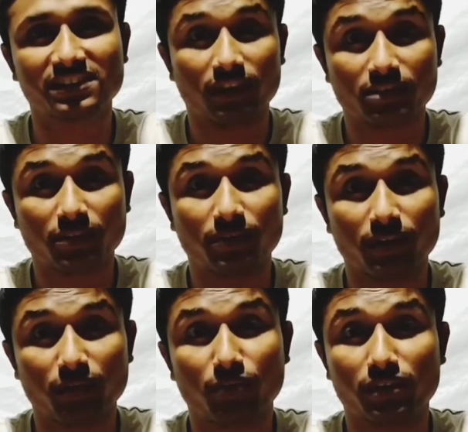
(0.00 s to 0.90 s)
First of
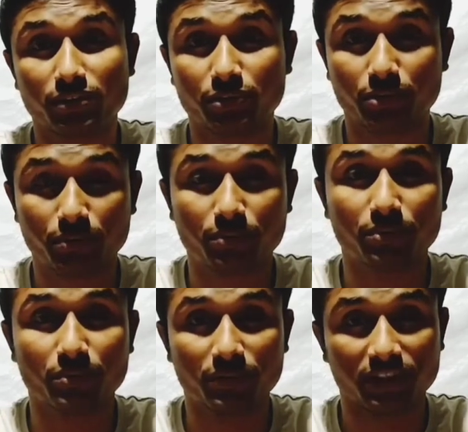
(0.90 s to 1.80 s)
all, what you should
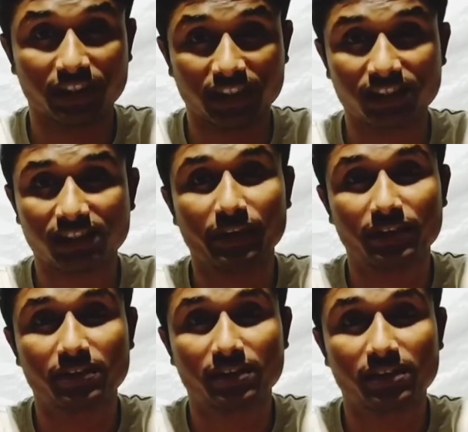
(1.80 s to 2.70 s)
do is
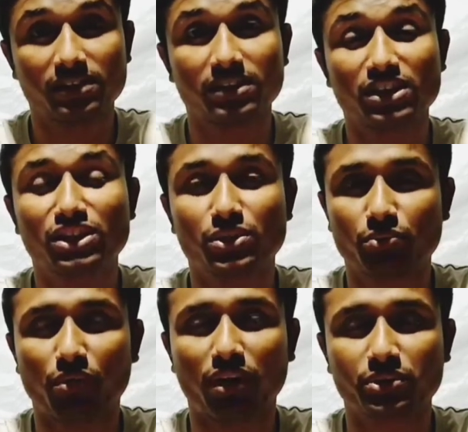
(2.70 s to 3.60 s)
read the
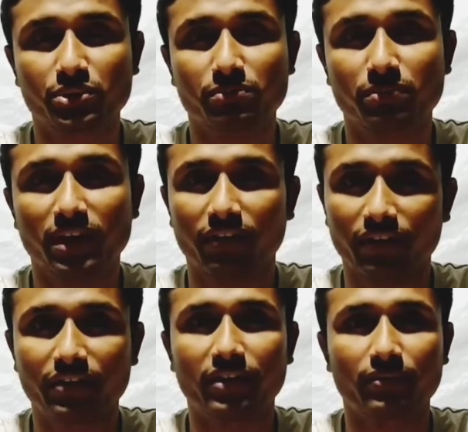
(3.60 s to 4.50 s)
instruction very
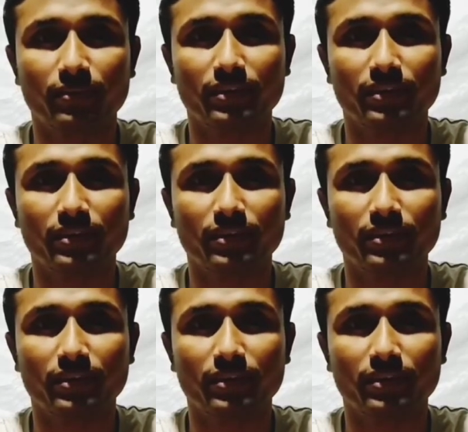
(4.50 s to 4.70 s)
carefully